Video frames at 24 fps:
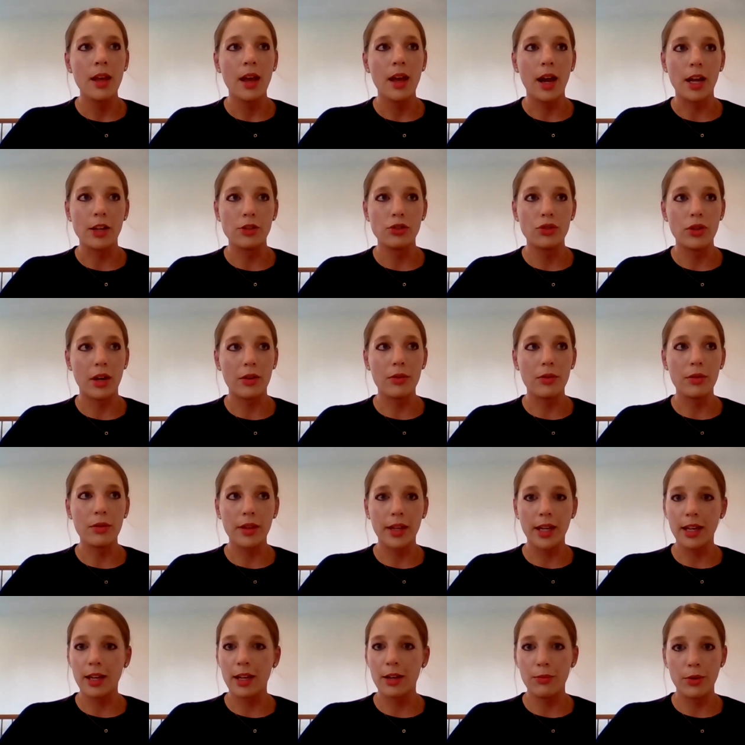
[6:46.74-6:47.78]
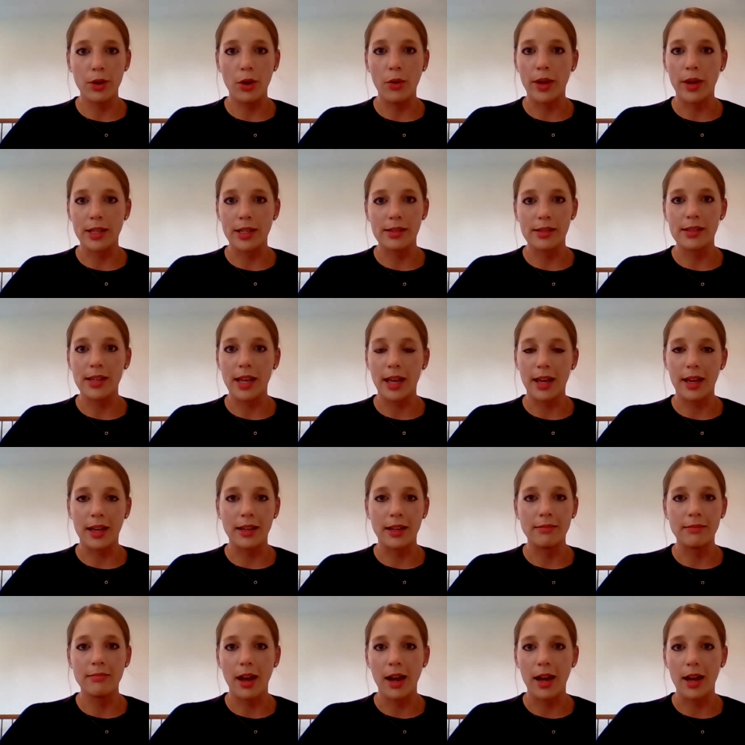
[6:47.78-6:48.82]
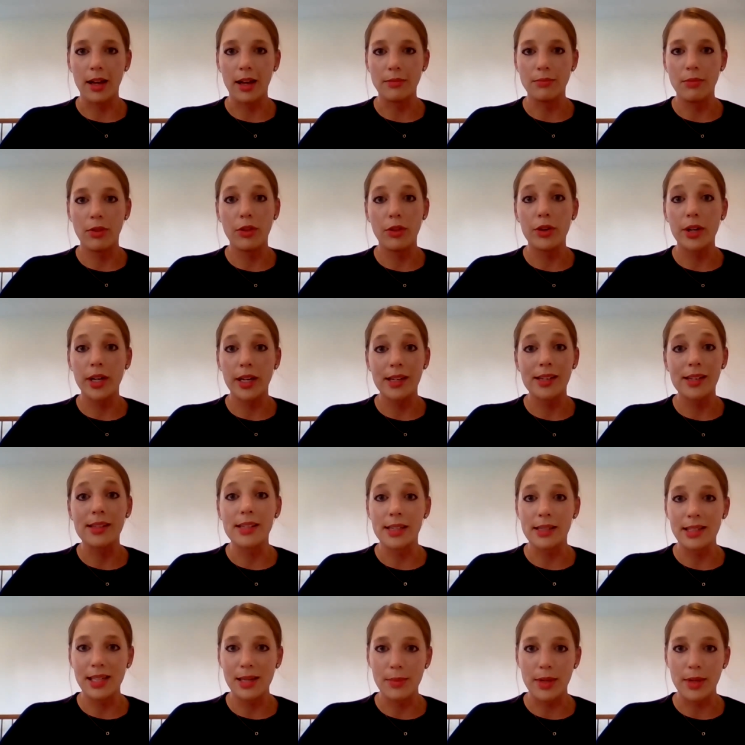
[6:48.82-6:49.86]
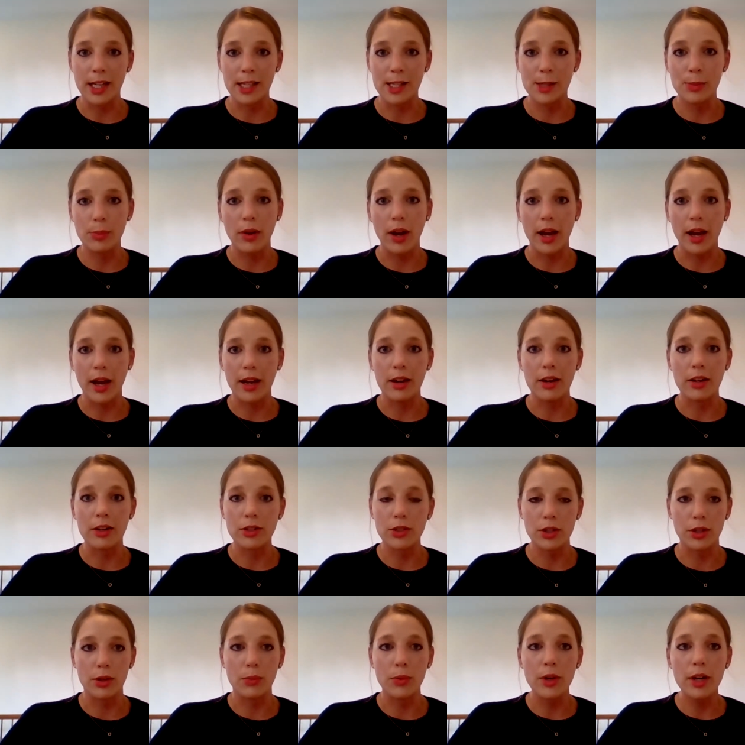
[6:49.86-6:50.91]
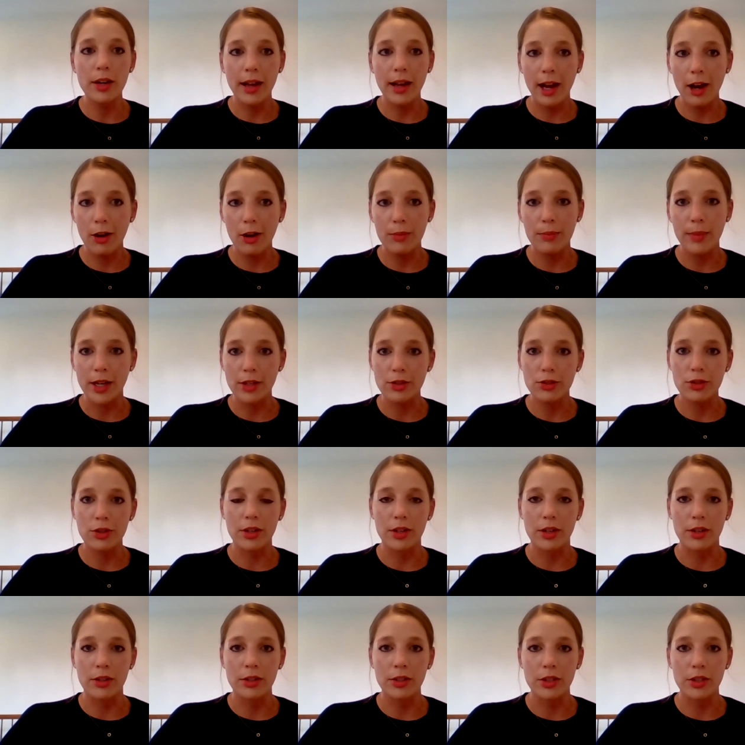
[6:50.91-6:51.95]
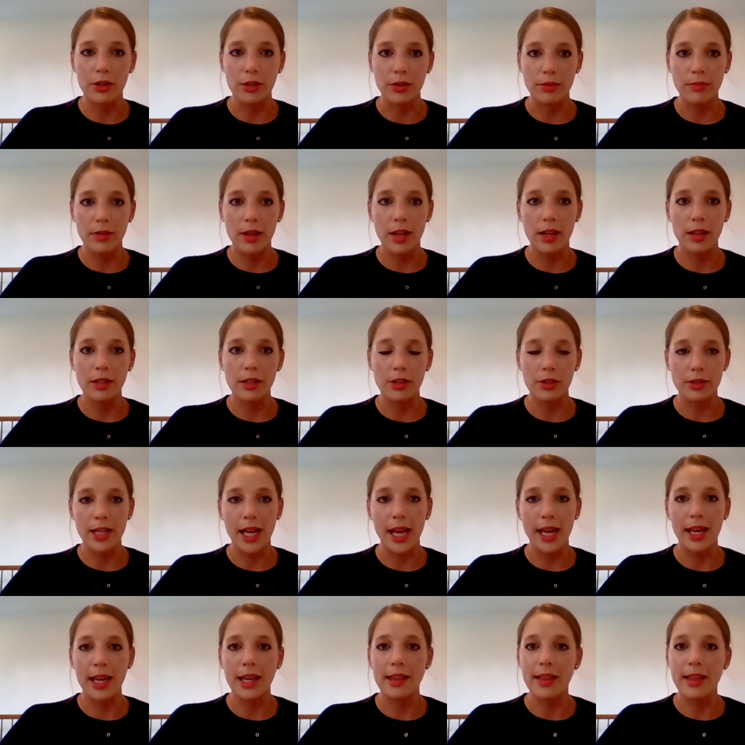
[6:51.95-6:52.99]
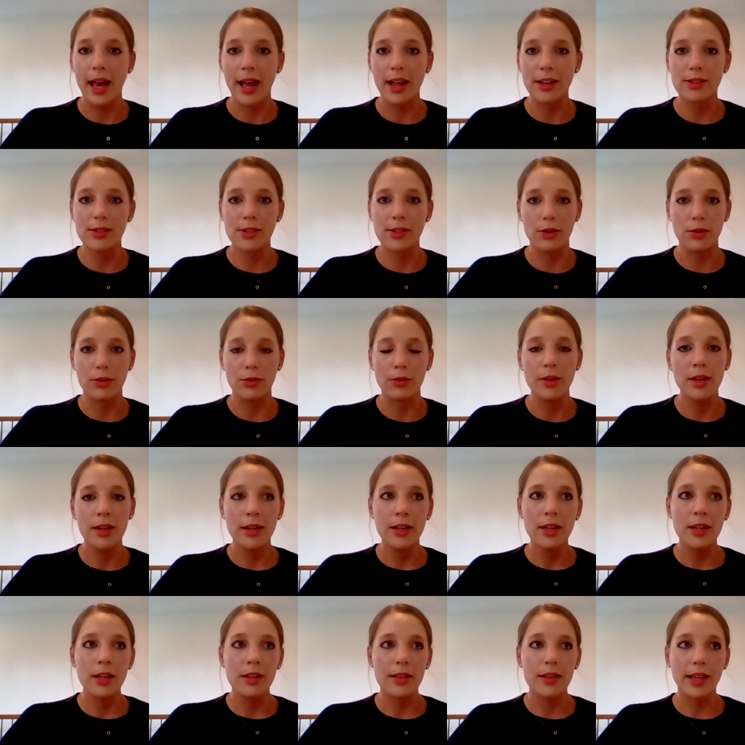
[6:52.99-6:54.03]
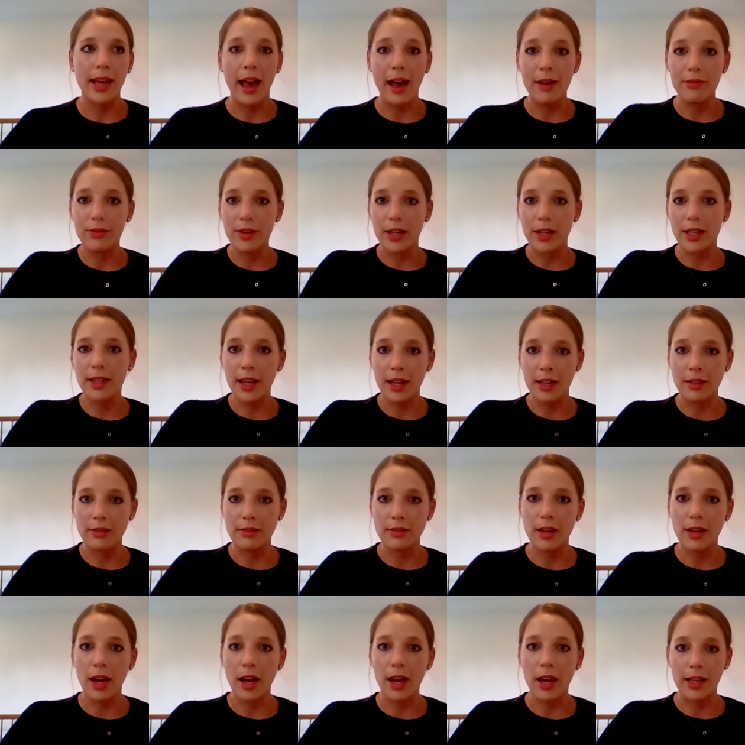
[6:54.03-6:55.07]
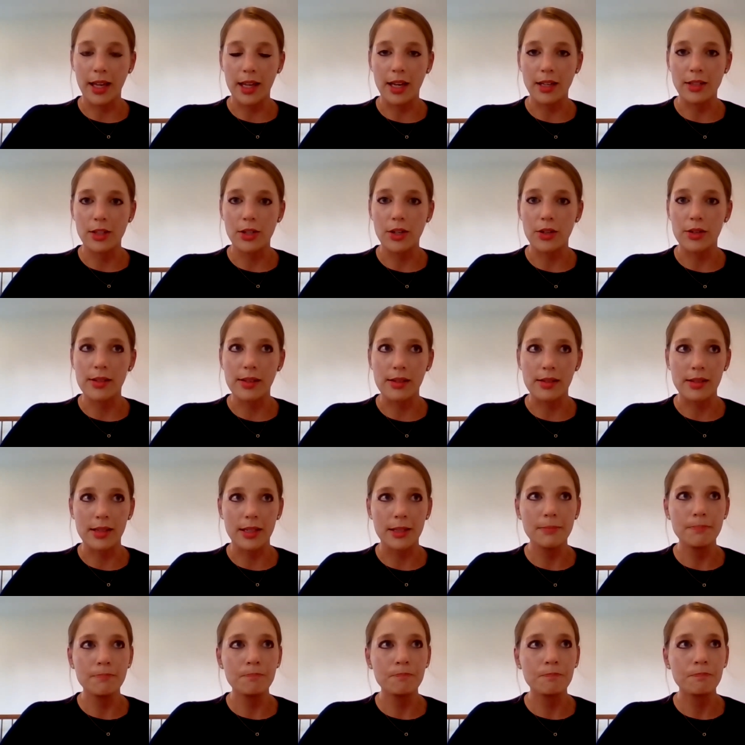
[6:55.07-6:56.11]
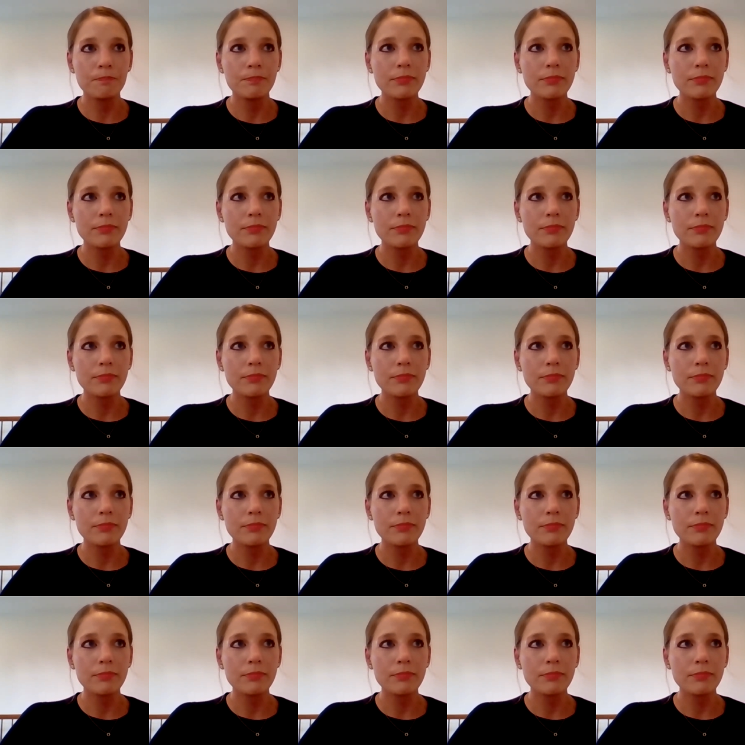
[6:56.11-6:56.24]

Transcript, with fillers: uh, generally, we're going to say uh, 30 to 60 minutes prior to your workout. Make sure you're you're taking that. So the caffeine can uh, get into your system.